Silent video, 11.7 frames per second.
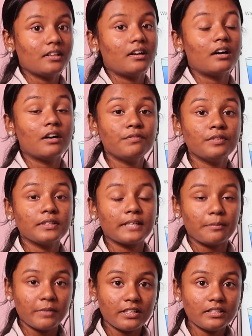harmful
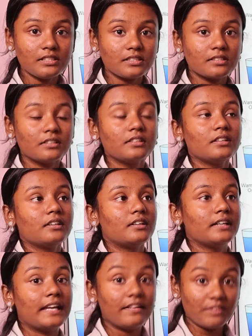chemicals,
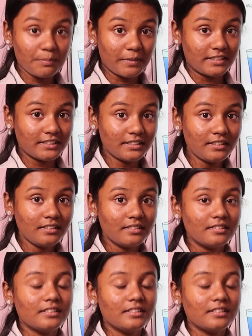heavy metal,